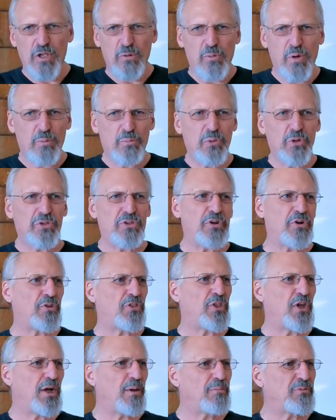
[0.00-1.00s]
they want to put their
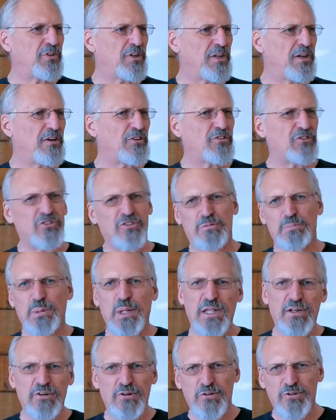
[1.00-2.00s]
thumbs in their
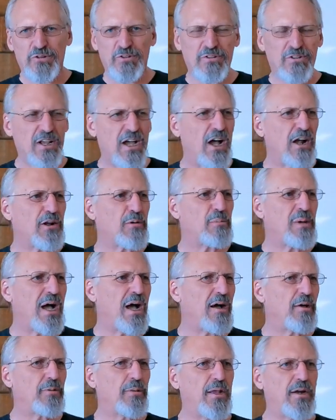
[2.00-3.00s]
suspenders and talk
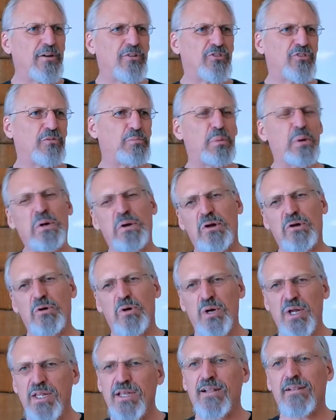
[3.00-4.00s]
about their
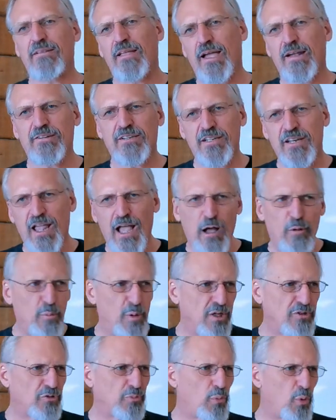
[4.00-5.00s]
superior intellect and how
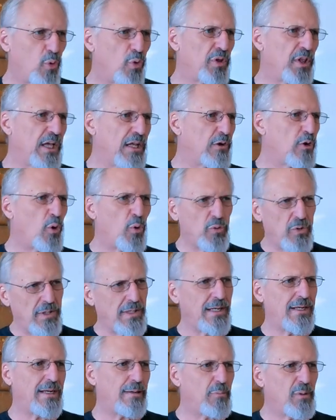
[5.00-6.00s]
much more they know
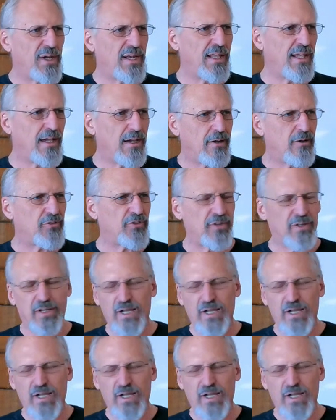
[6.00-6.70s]
than anybody else.